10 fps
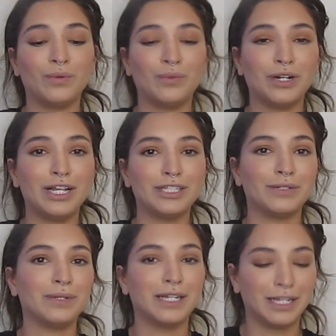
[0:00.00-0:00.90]
we're not
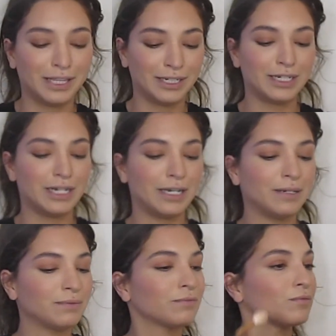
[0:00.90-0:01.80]
doing anything
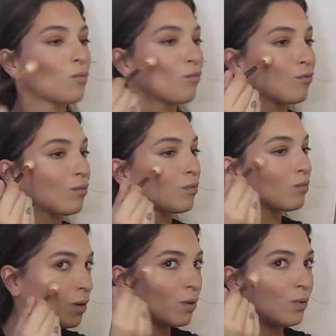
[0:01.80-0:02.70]
today.
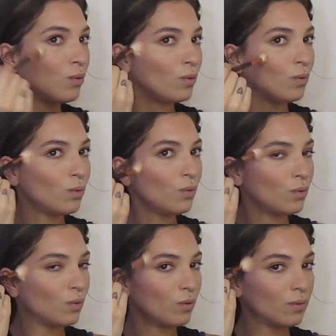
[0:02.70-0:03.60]

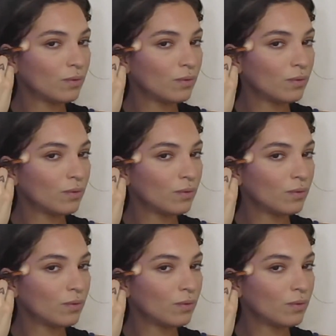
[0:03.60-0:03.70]
Ooh.